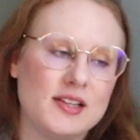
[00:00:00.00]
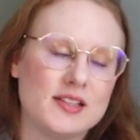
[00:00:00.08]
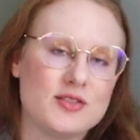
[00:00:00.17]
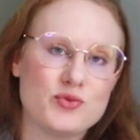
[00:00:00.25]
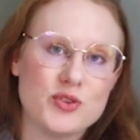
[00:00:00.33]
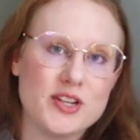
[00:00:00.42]

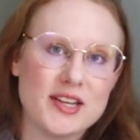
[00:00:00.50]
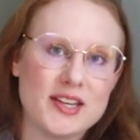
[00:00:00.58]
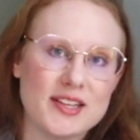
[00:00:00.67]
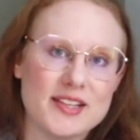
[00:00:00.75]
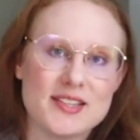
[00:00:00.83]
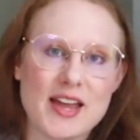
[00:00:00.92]
It's
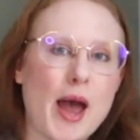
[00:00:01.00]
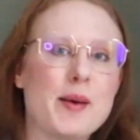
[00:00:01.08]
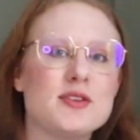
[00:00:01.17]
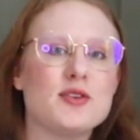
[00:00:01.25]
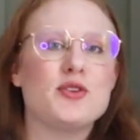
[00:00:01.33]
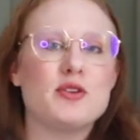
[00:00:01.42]
ridiculous.
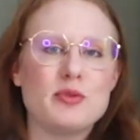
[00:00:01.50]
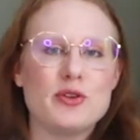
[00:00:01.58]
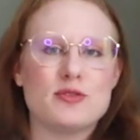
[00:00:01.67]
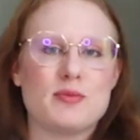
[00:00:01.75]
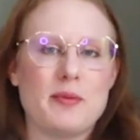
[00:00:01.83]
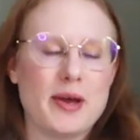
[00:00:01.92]
Absolutely
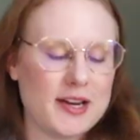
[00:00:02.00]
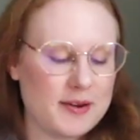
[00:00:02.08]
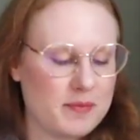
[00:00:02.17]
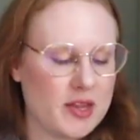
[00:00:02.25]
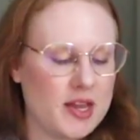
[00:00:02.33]
blows my mind.